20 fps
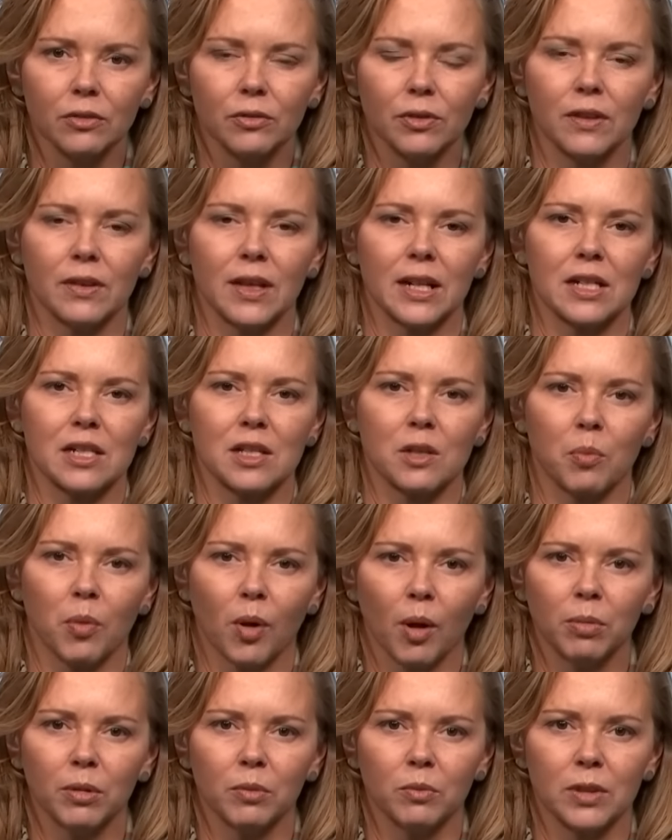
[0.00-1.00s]
And that's the
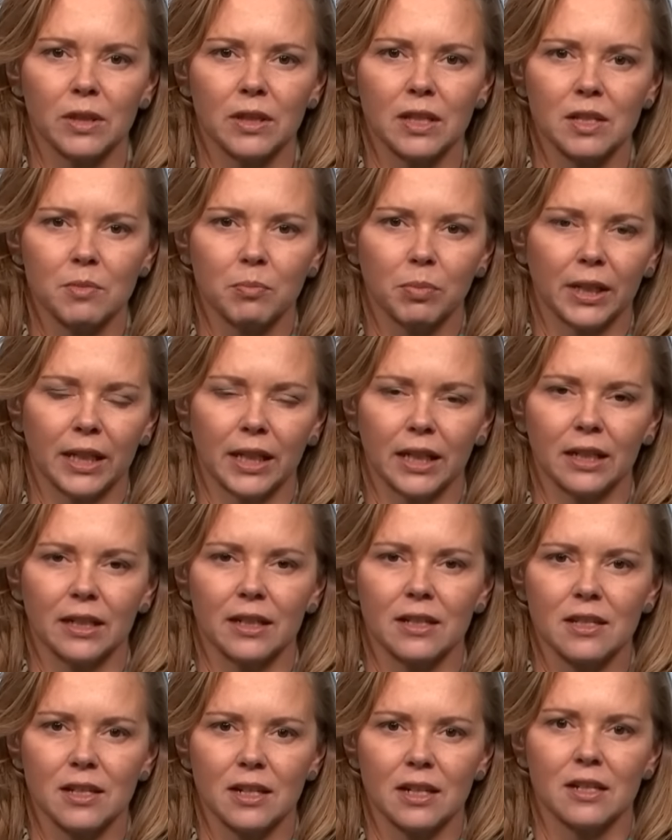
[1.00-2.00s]
problem with this plan.
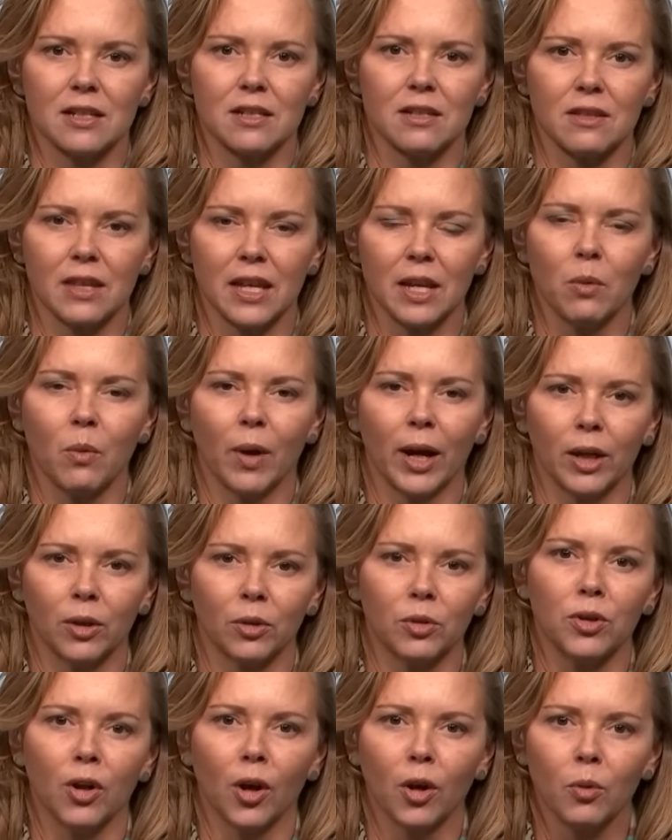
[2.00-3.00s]
It's, it's their way or
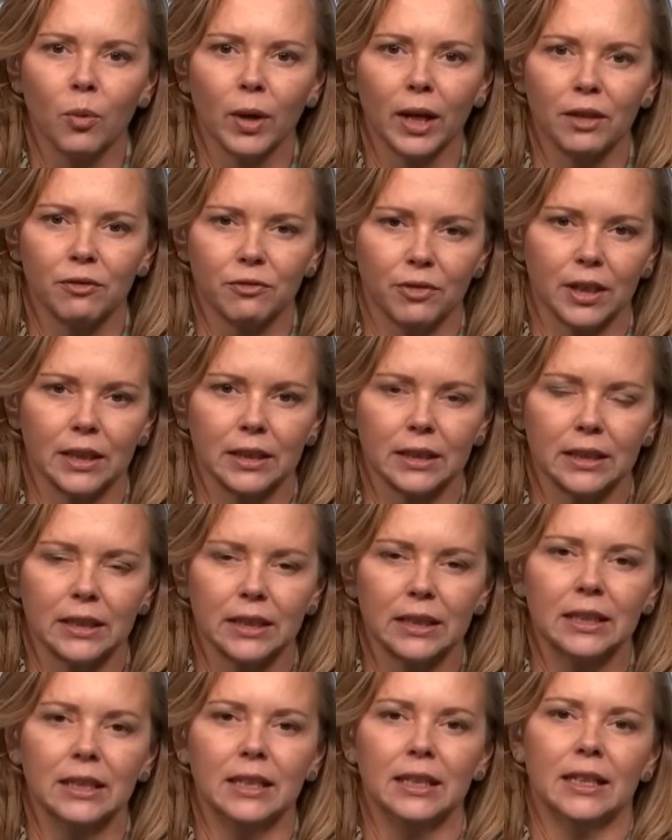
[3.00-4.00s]
no way, frankly.